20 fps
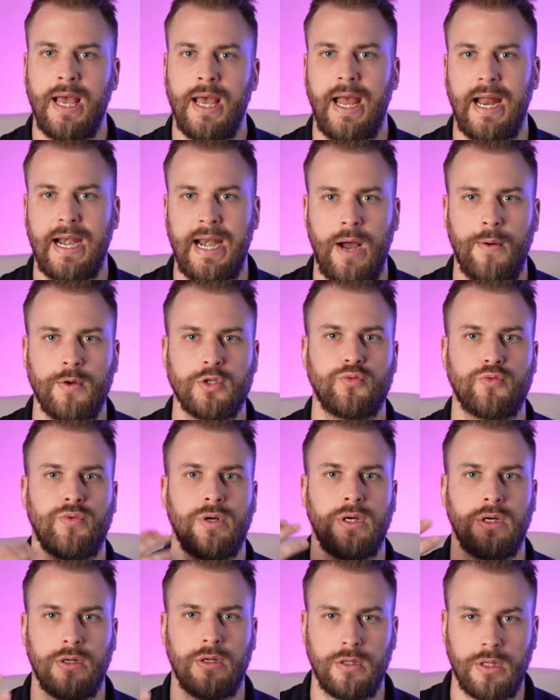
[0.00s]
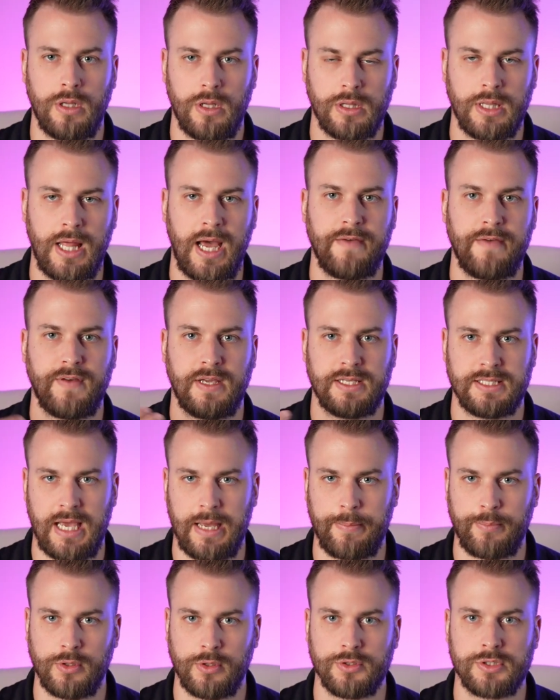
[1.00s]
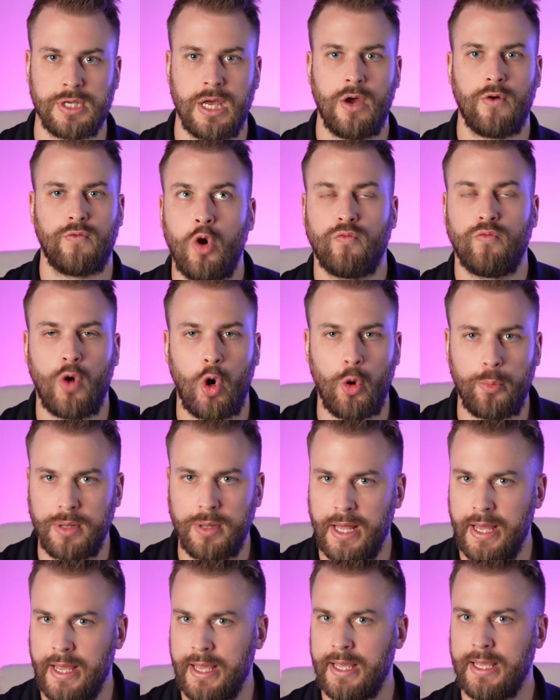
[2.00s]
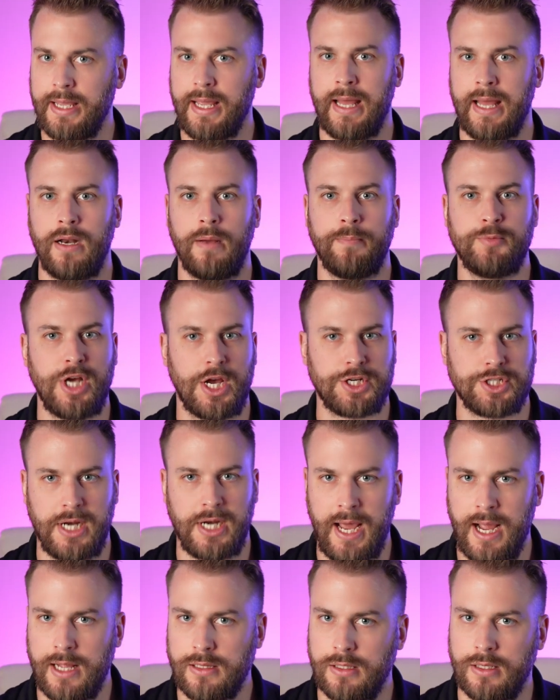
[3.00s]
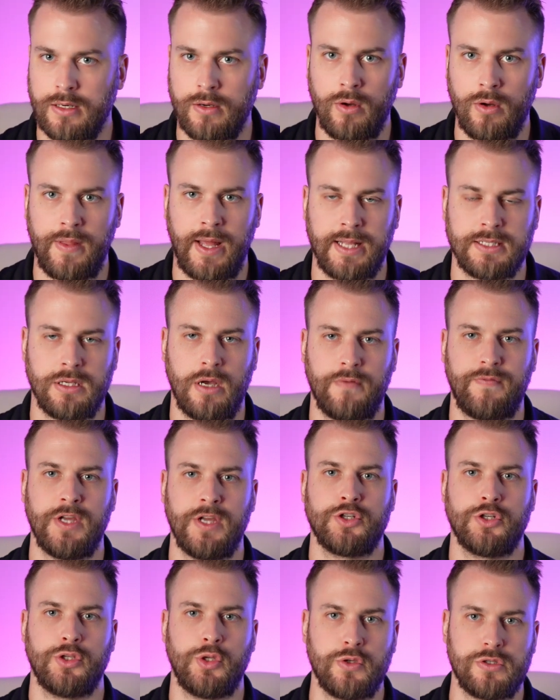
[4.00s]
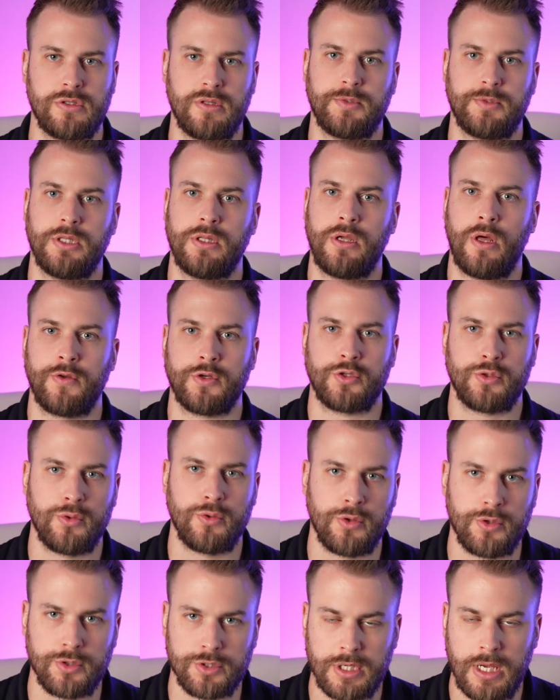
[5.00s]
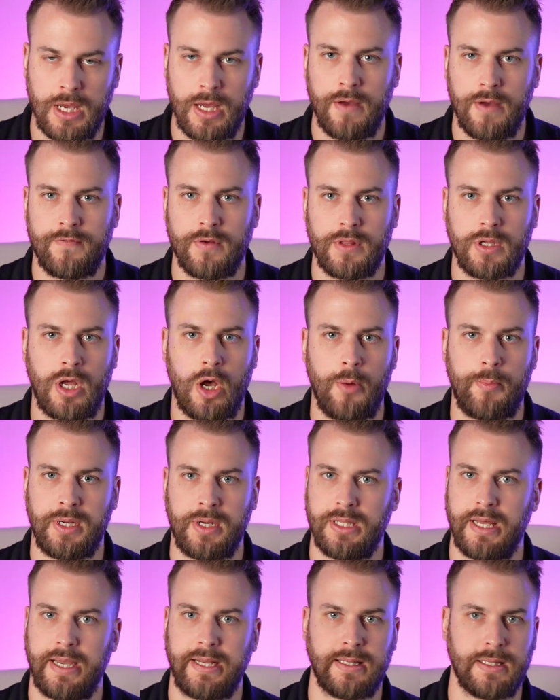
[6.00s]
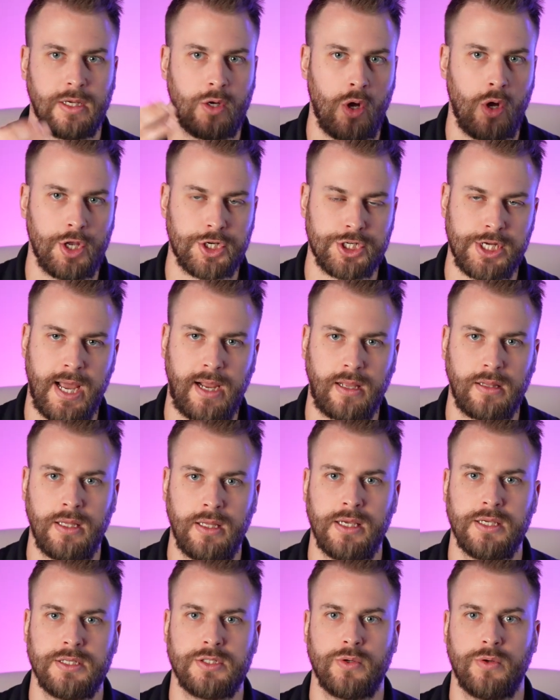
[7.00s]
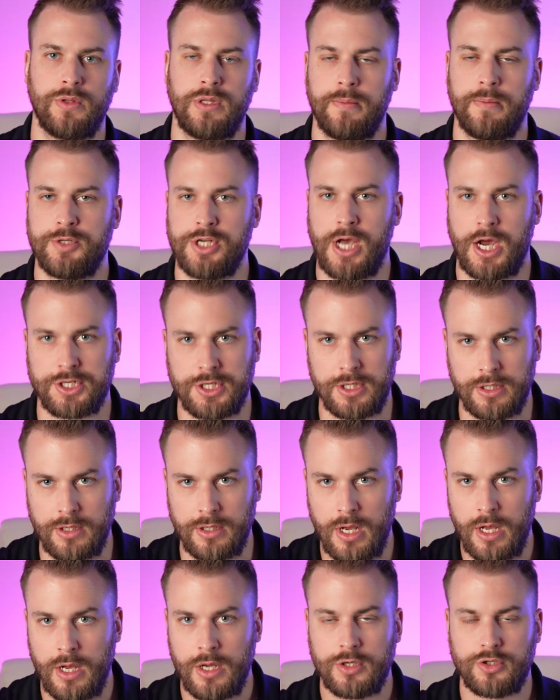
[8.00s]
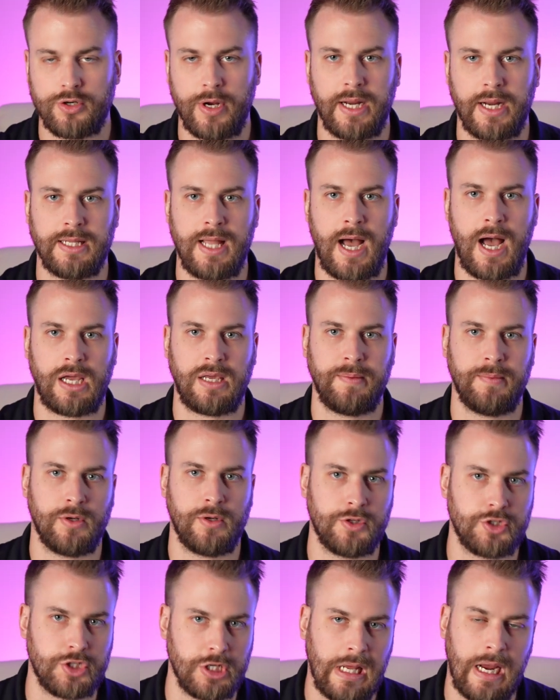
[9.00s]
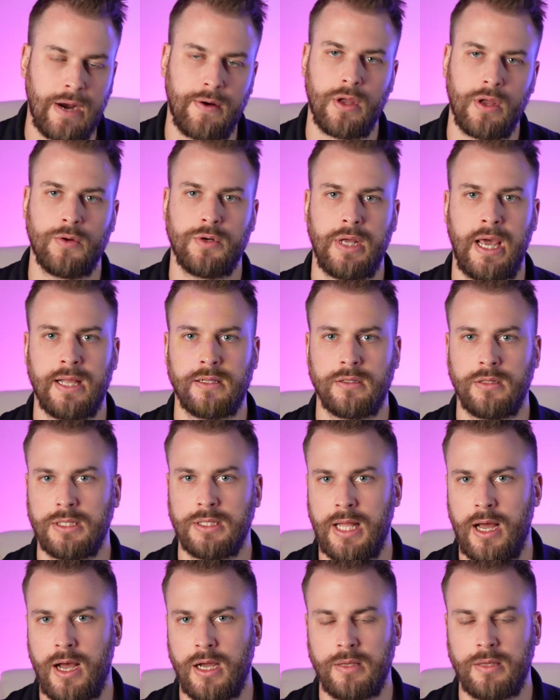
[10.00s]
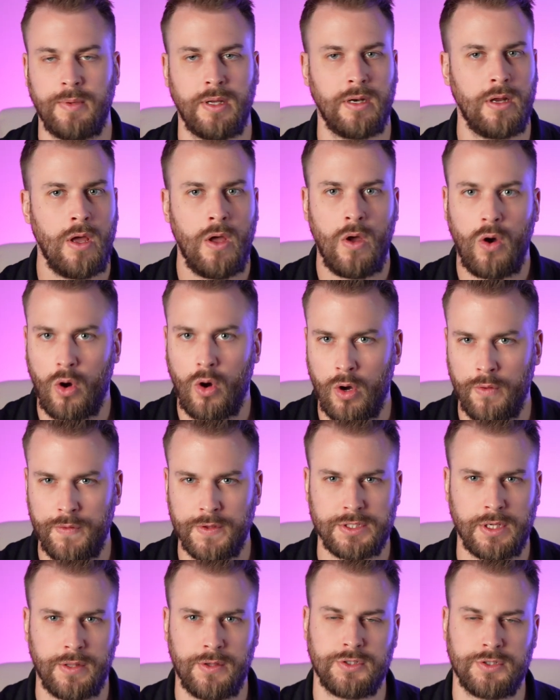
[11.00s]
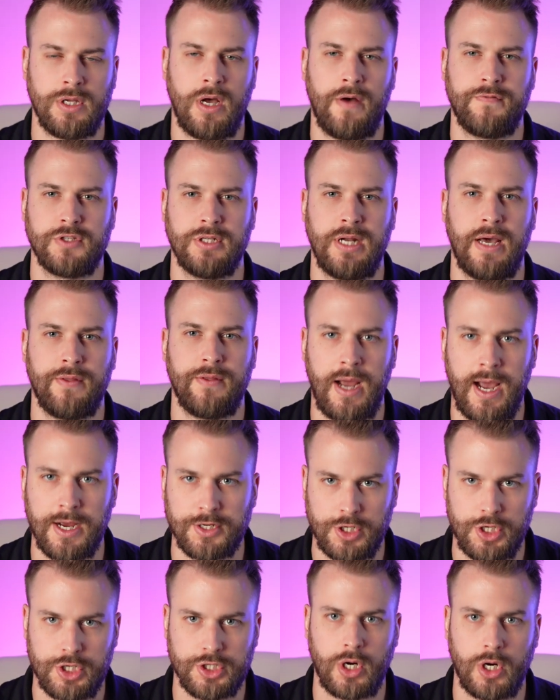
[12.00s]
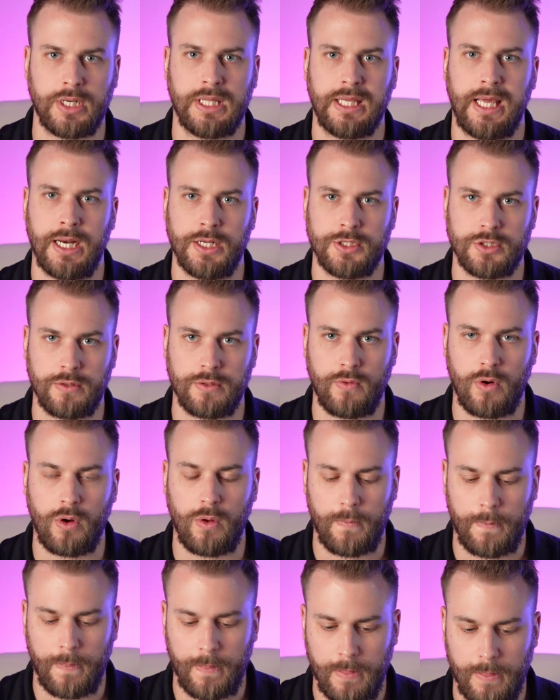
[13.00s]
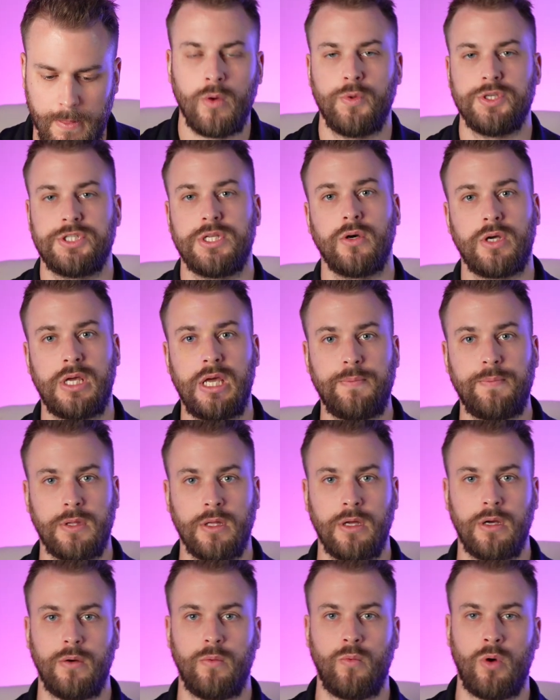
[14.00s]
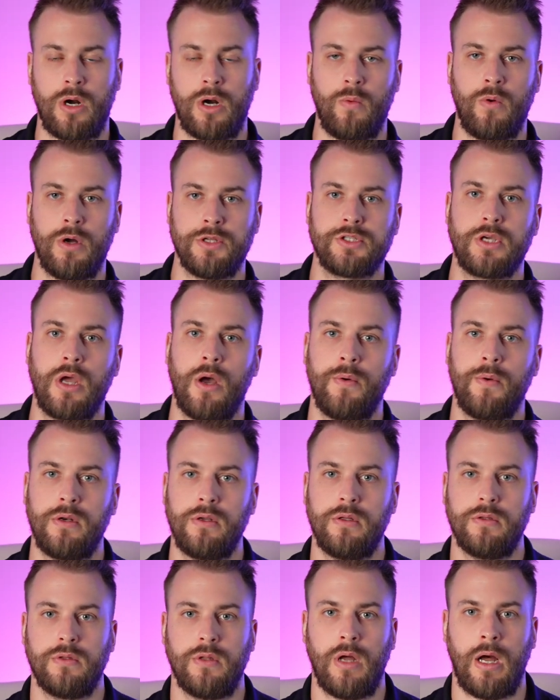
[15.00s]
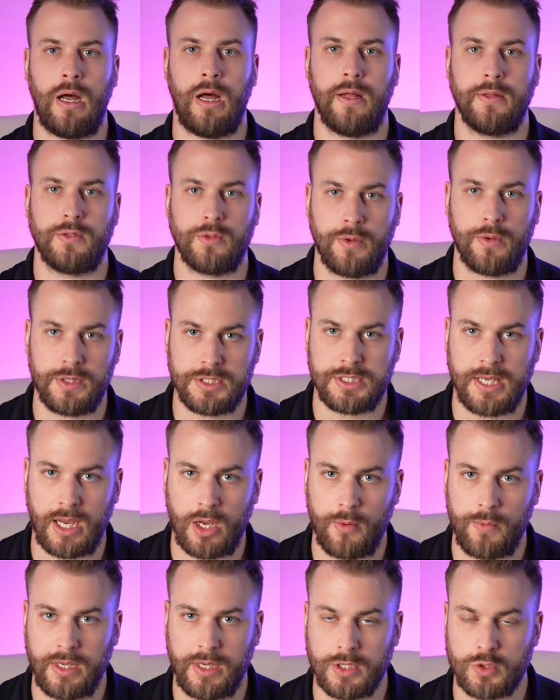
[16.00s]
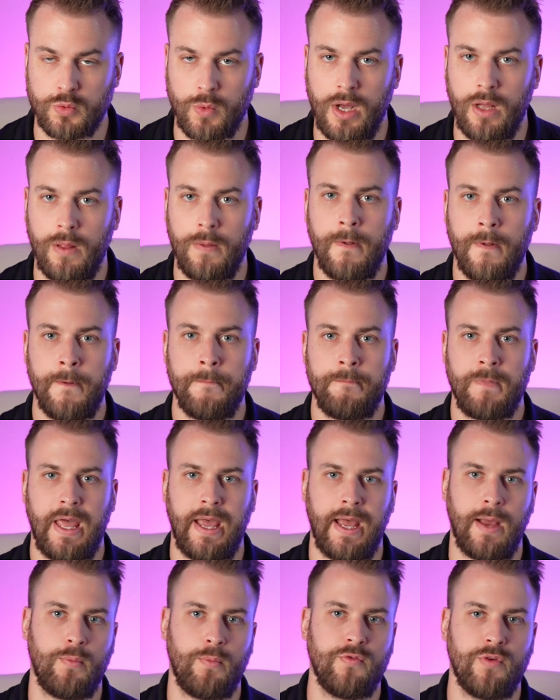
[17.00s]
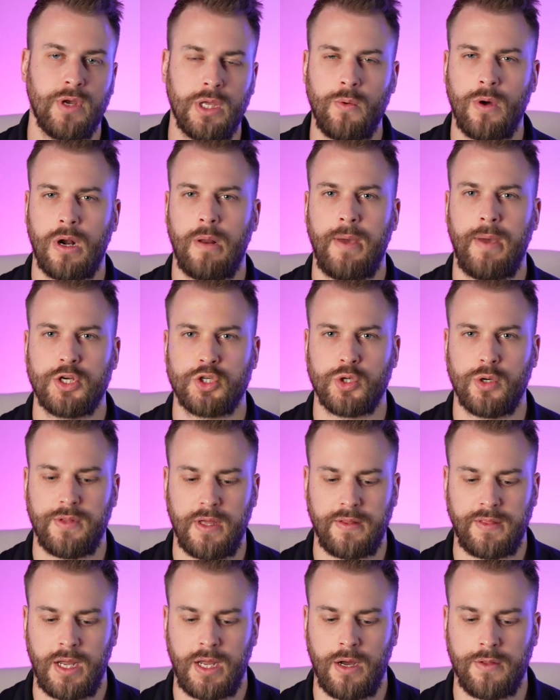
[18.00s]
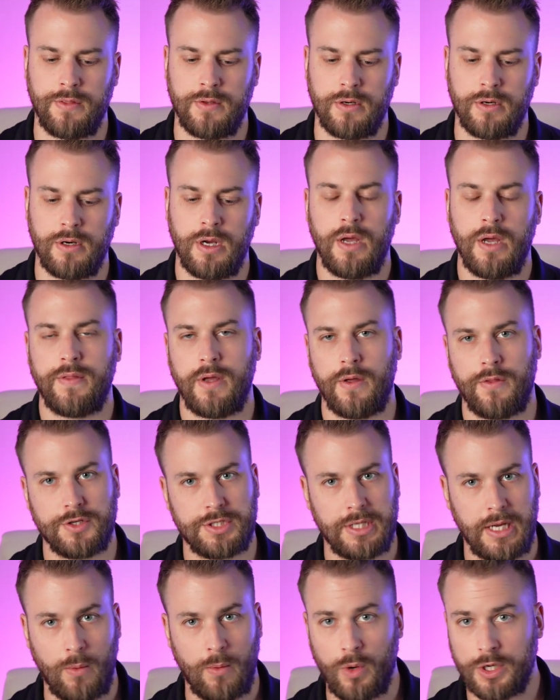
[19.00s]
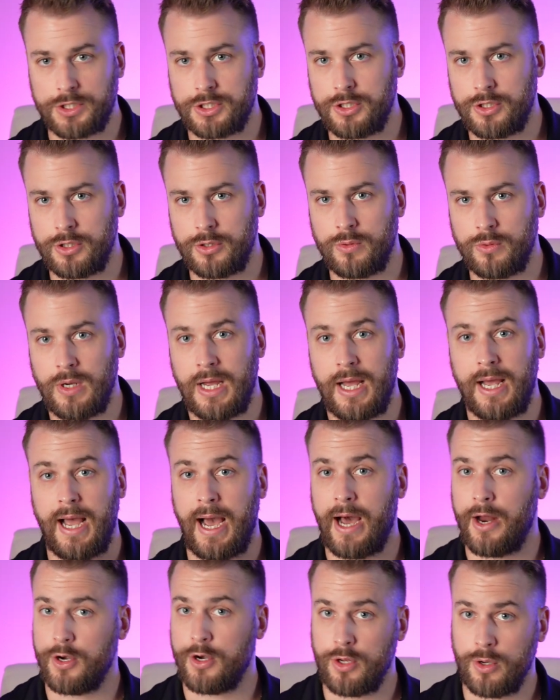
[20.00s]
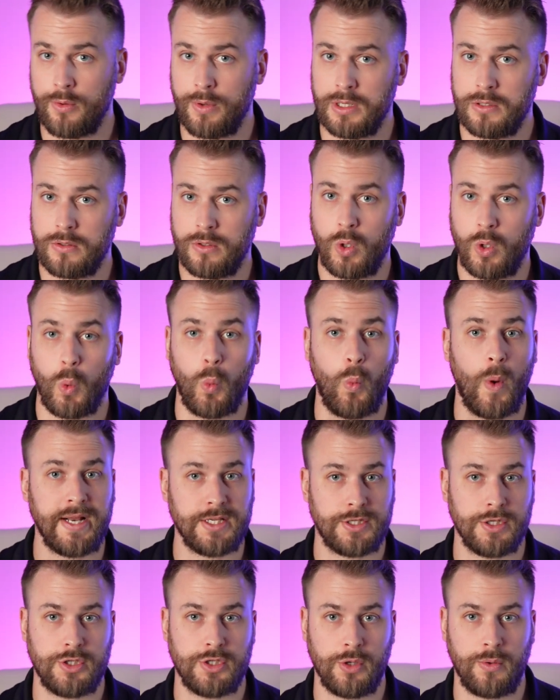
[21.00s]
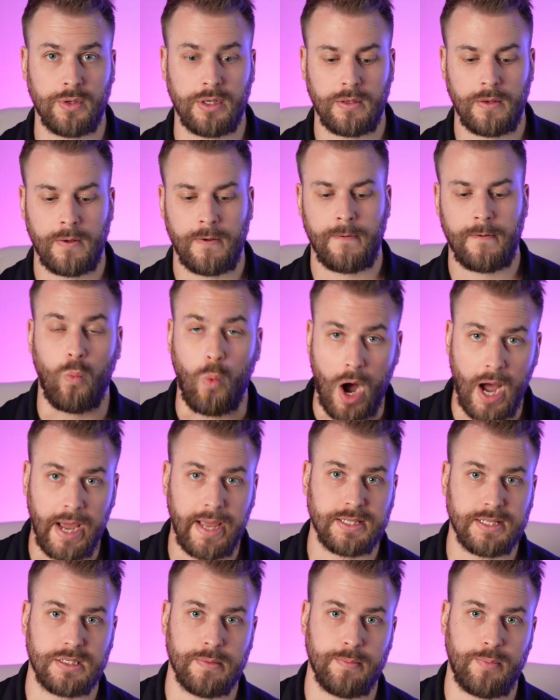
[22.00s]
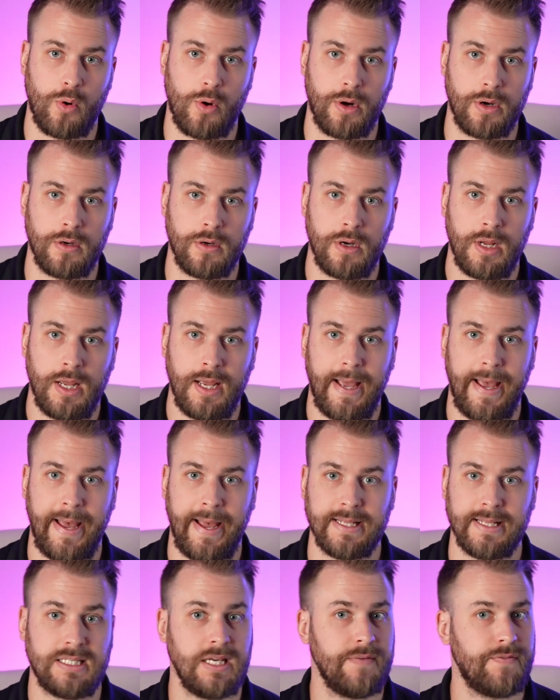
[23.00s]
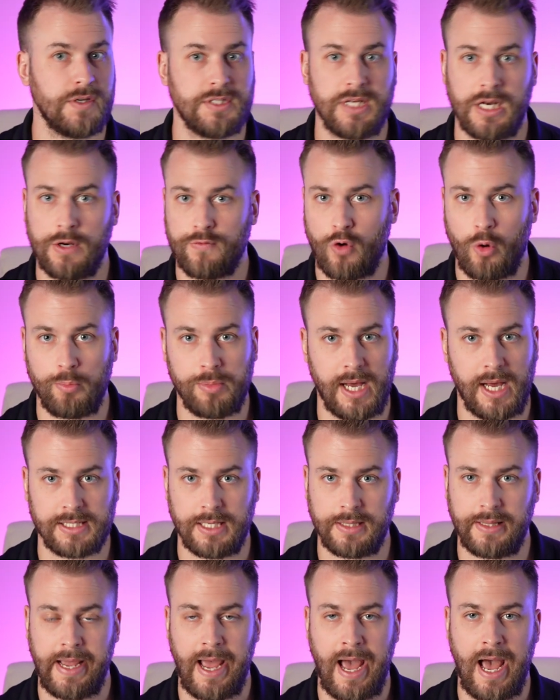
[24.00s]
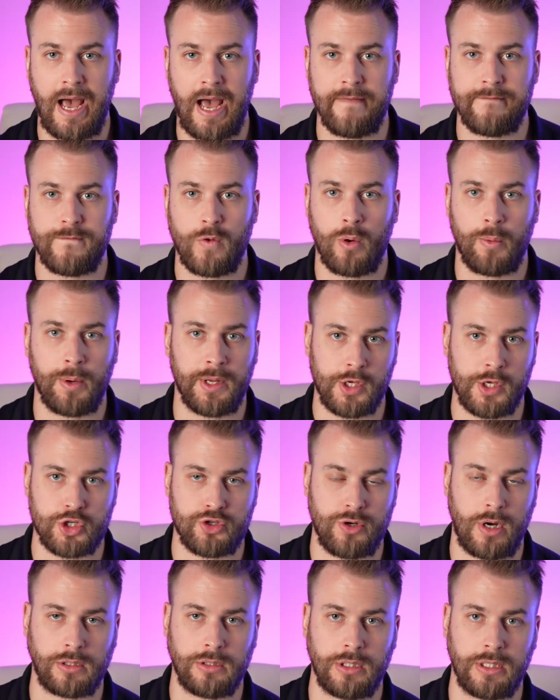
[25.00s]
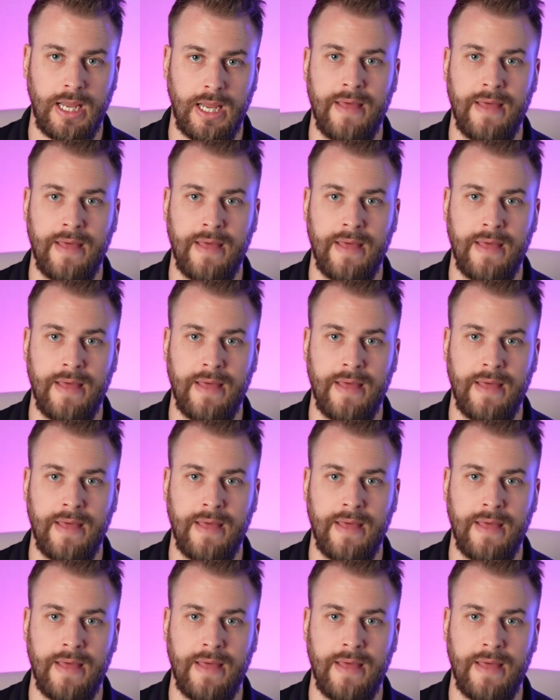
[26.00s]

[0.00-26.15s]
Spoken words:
And now it's real life examples, role playing and objection handling and all that stuff, introducing them to the other tools for the company, like the call checklist or the objection training document or the scenario handling document, all this other stuff. So now they're actually starting to get into the role. We still keep the one-on-ones going during the second week as well. And we really want to make sure that they understand what to do, how to do it, when to do it, why it's important, and see if there's any roadblocks that they have or where they're struggling.